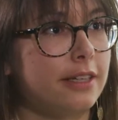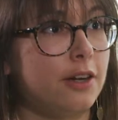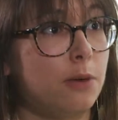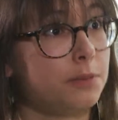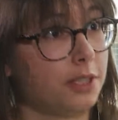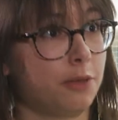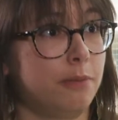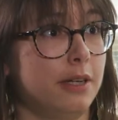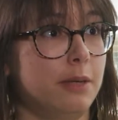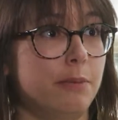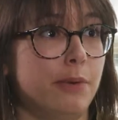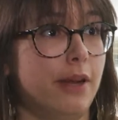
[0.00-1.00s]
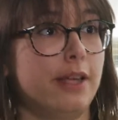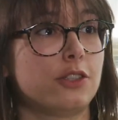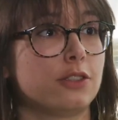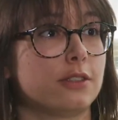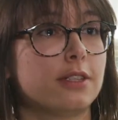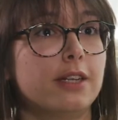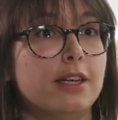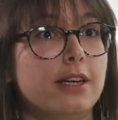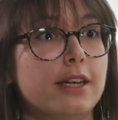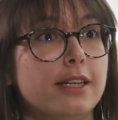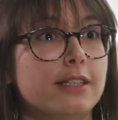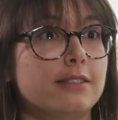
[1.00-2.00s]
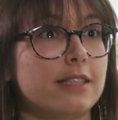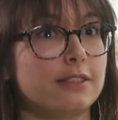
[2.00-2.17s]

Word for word: and optical manipulation. It is